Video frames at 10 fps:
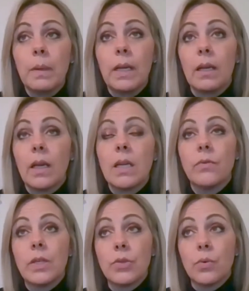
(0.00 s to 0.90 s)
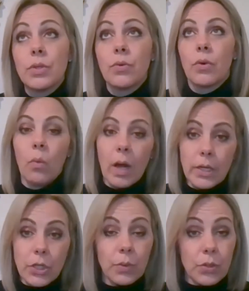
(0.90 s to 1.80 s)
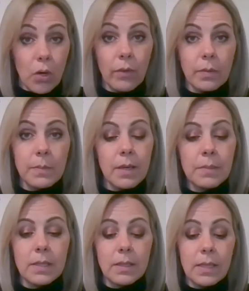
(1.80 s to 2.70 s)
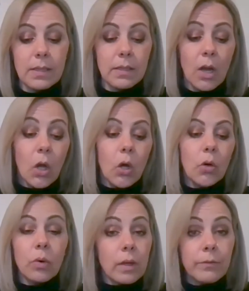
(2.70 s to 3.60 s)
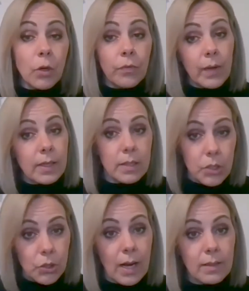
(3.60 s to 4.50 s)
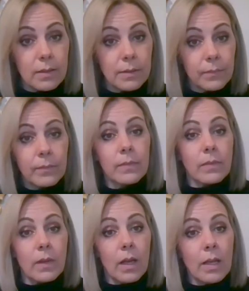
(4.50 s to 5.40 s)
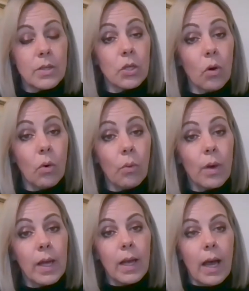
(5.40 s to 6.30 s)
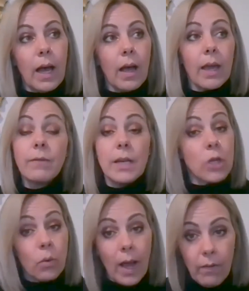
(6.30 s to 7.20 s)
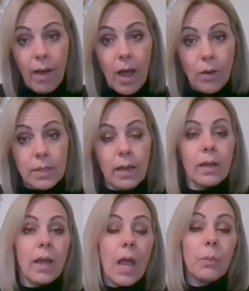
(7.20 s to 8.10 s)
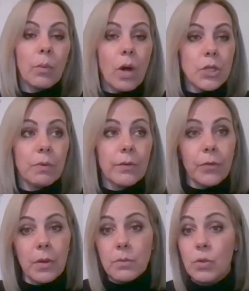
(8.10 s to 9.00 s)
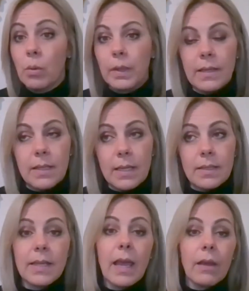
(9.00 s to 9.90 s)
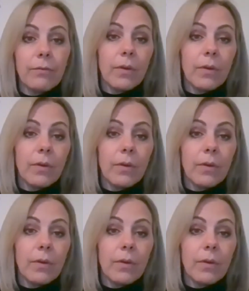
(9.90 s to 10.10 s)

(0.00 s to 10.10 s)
be individuals who are wanting to withdraw from substances who are of no fixed address. And hmm. so uh, if they don't have housing and we want to refer them to a place that's safe